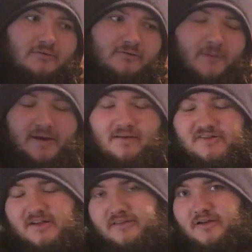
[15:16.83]

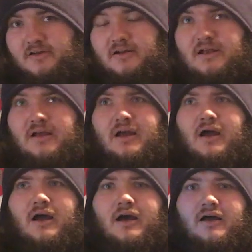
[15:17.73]
speculation out there
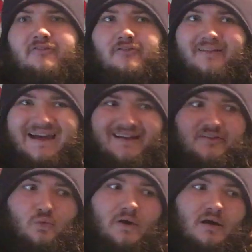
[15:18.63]
for that
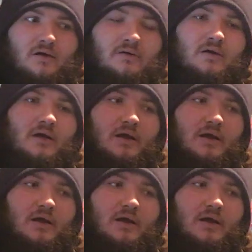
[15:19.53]
as well.